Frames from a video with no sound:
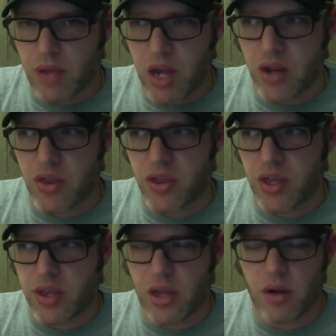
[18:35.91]
and
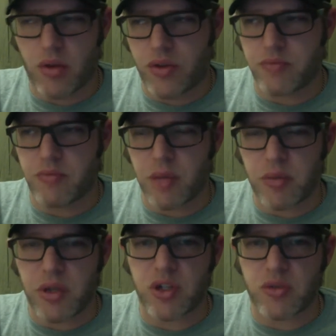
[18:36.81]
think that, oh, this might
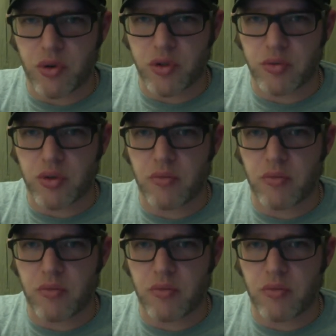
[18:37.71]
be disposable.